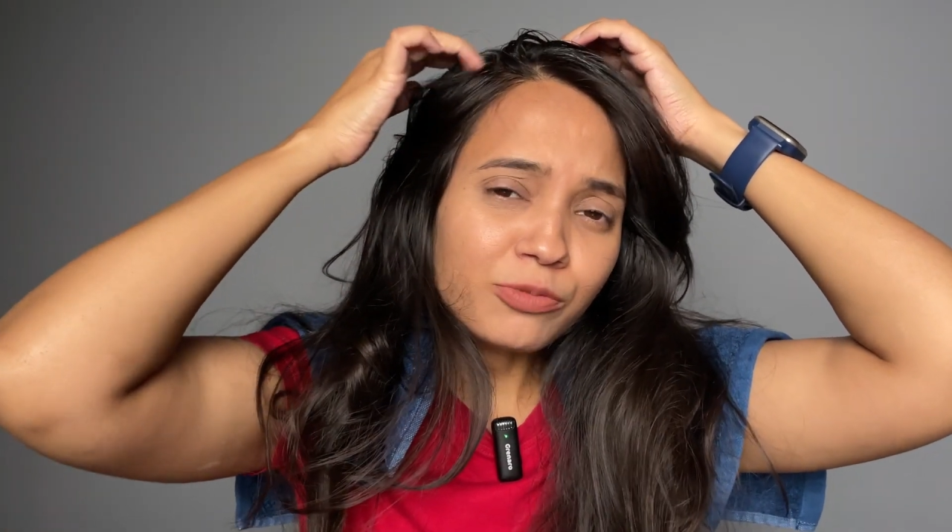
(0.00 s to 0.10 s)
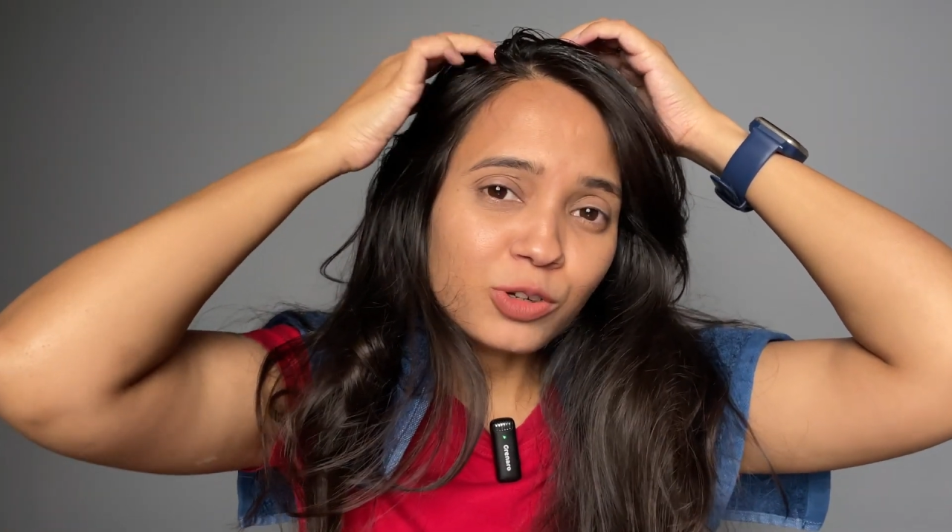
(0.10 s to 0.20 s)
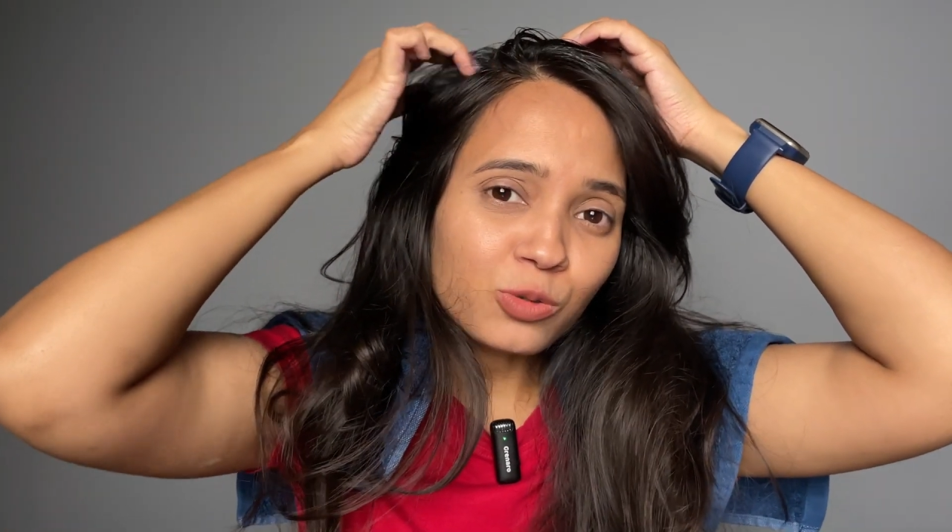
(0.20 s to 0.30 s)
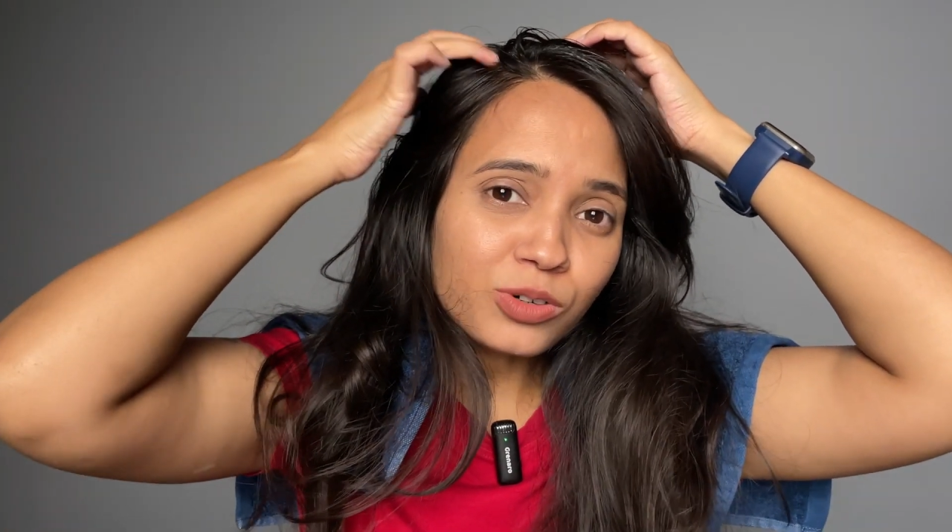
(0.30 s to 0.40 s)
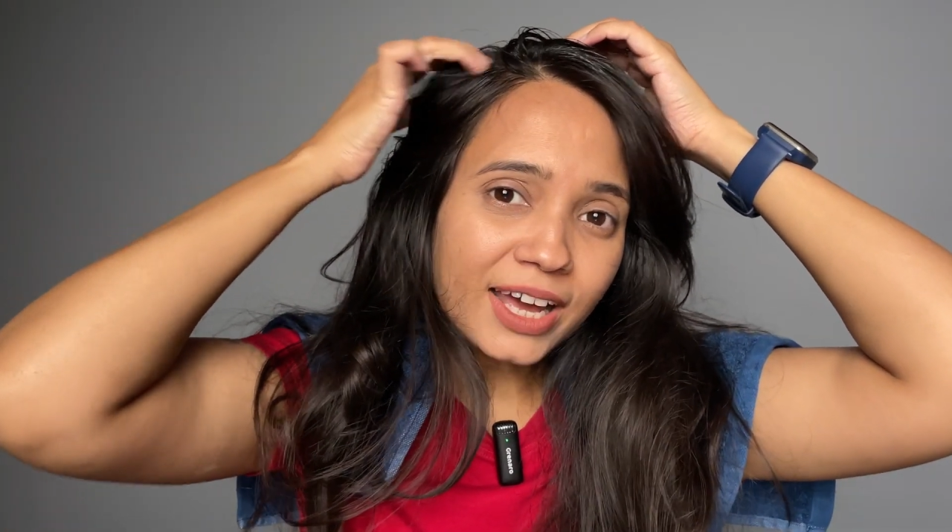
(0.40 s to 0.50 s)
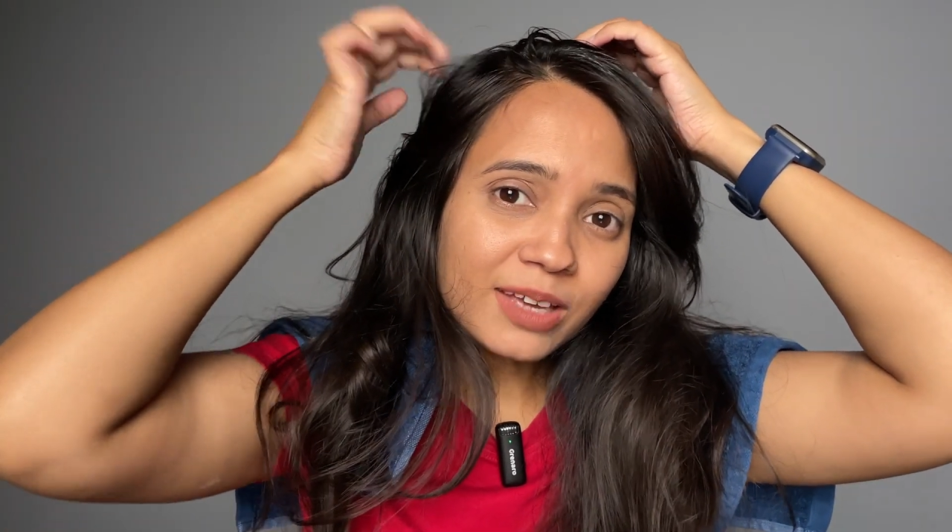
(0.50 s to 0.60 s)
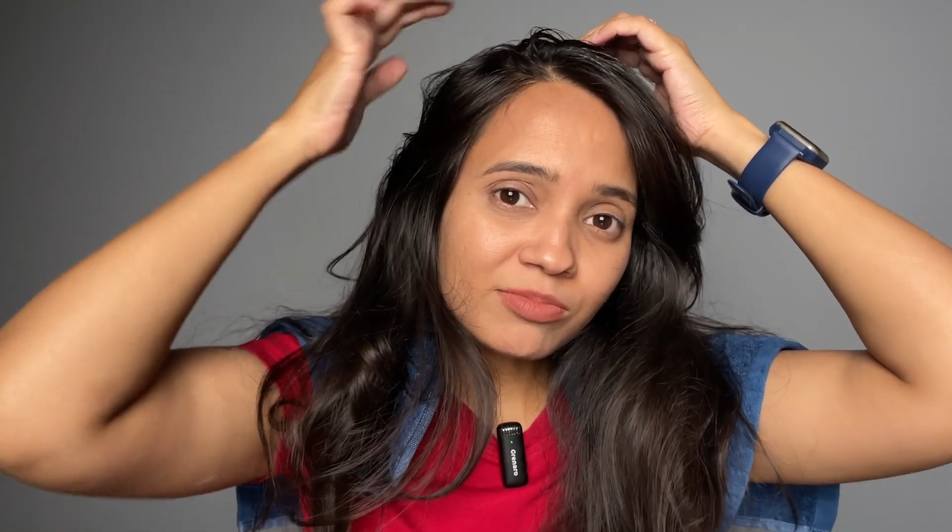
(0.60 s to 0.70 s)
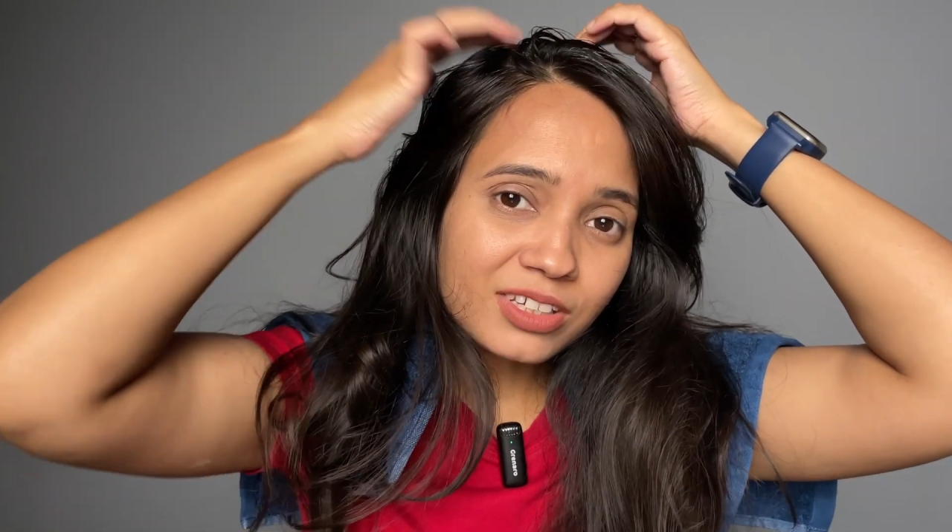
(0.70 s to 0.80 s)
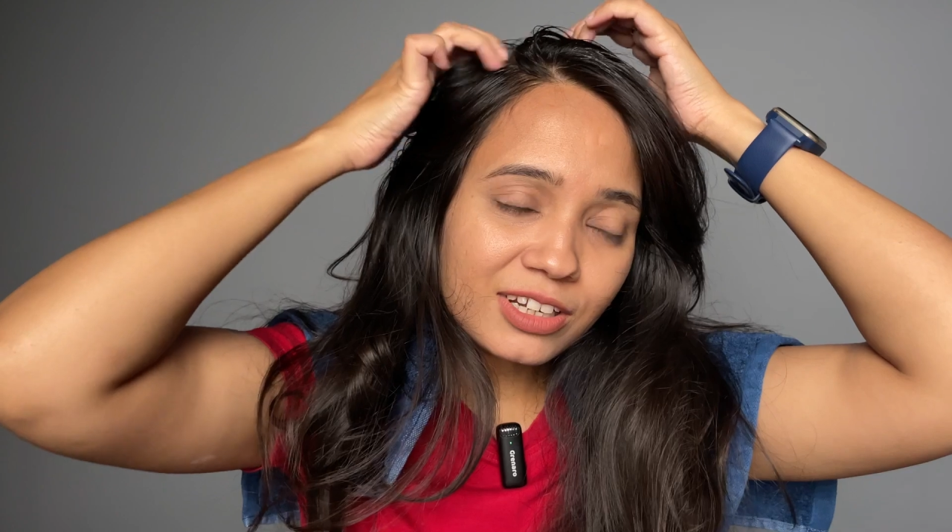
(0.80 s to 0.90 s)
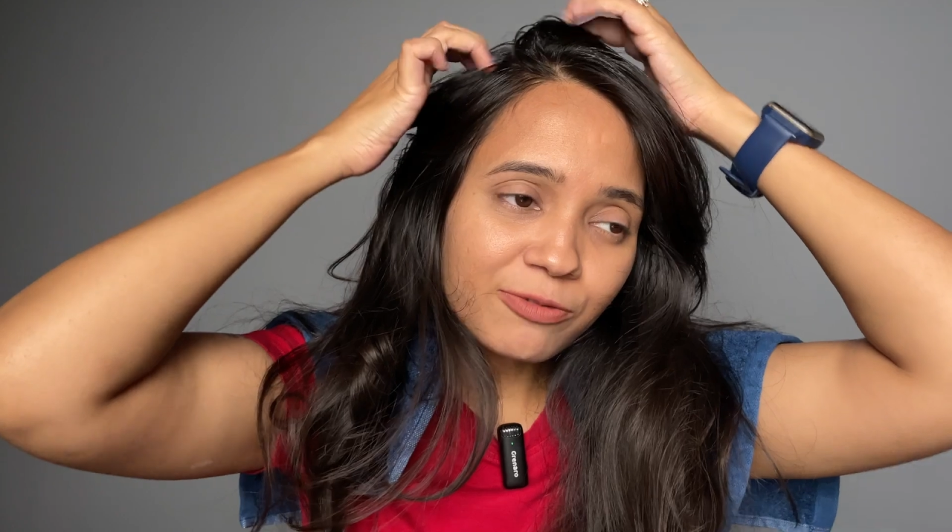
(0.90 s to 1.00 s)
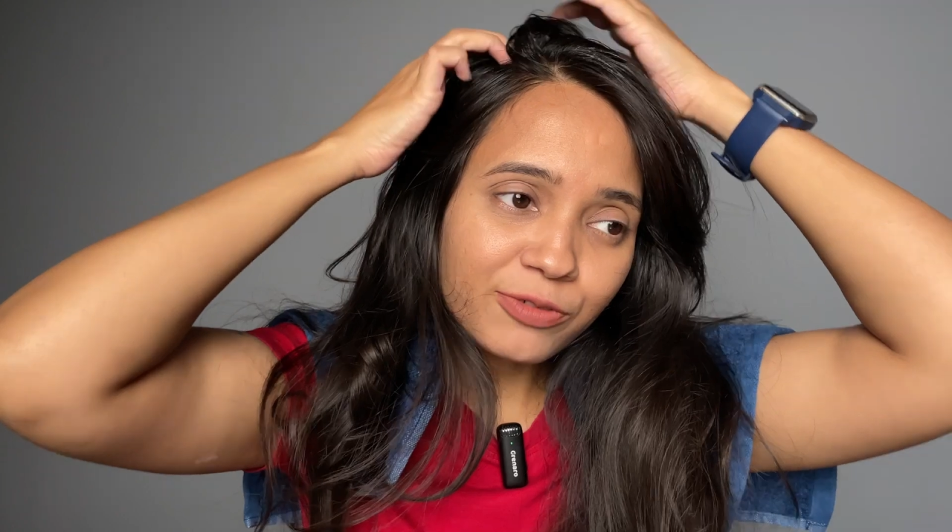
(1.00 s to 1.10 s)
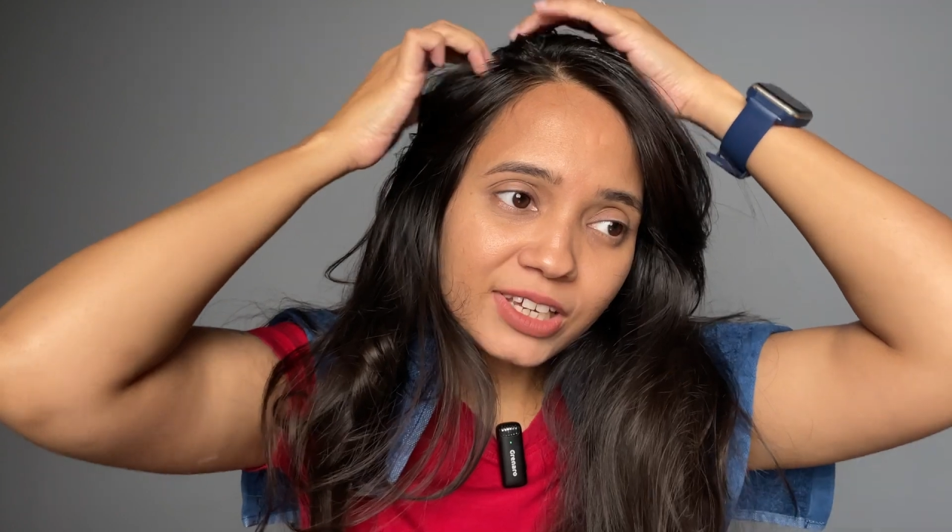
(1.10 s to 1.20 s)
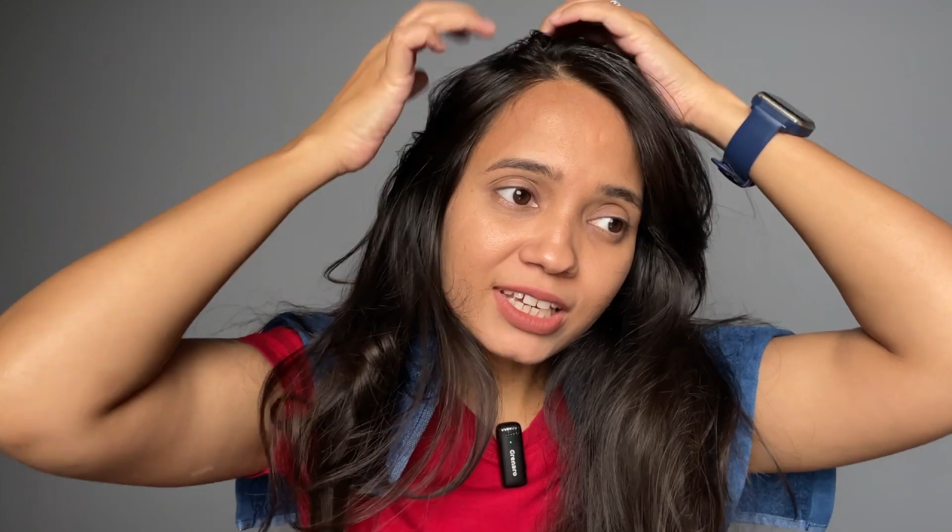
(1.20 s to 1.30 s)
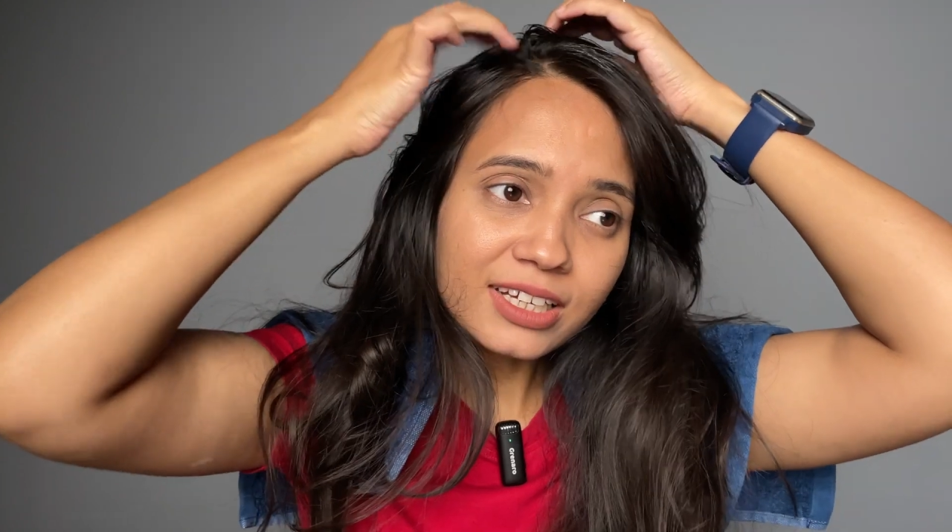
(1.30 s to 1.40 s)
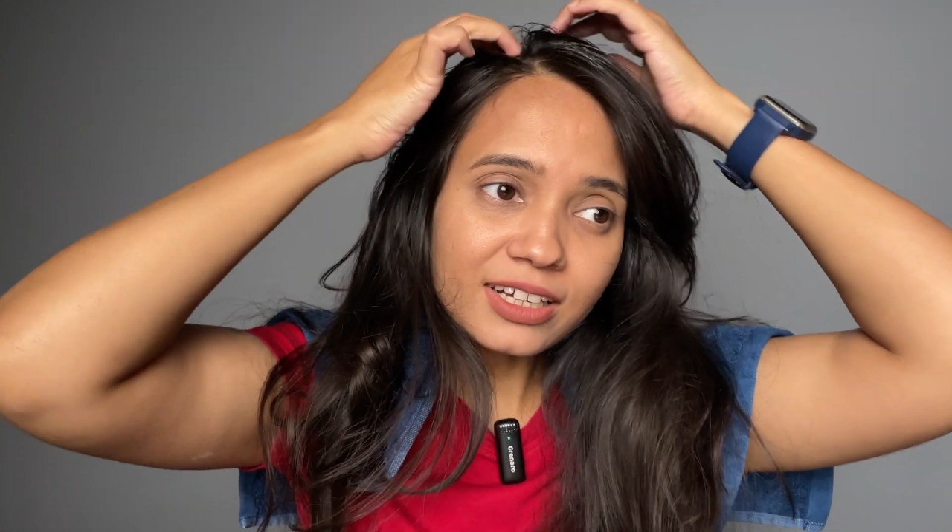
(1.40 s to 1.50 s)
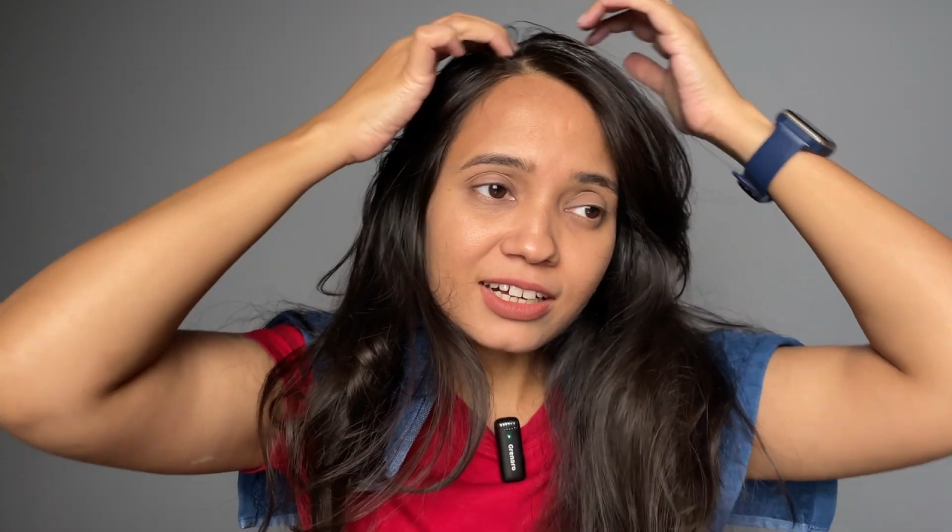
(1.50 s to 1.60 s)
2 times in a week,